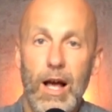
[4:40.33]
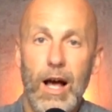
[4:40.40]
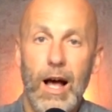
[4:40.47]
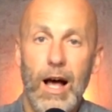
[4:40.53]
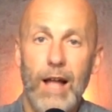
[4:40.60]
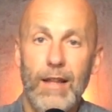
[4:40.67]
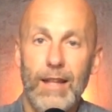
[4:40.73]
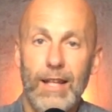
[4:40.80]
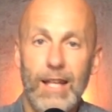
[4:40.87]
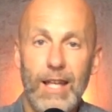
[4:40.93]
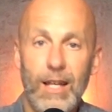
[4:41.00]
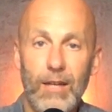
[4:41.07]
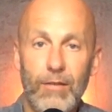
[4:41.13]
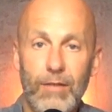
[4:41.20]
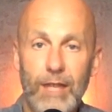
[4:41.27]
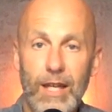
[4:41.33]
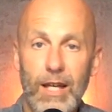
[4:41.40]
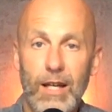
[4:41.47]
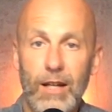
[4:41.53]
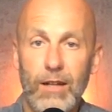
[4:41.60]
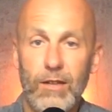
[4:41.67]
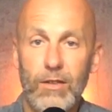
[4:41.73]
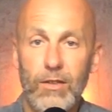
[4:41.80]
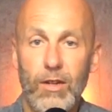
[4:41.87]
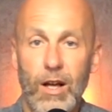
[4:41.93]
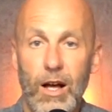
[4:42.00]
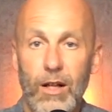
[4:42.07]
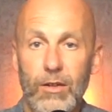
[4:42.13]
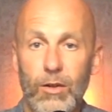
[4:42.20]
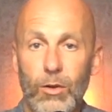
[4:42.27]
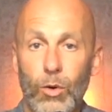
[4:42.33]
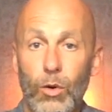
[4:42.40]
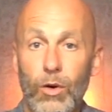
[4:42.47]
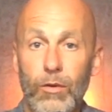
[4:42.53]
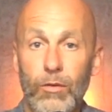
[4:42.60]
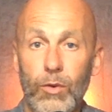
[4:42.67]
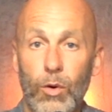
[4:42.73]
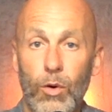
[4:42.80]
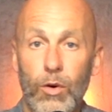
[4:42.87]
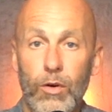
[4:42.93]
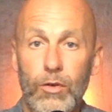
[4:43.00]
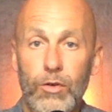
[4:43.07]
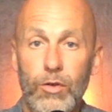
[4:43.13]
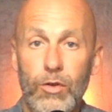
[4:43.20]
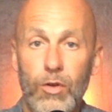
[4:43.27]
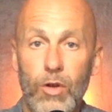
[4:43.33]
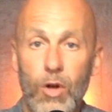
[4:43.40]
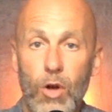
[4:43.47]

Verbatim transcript: on the King of Kings, on the Lord of Lords,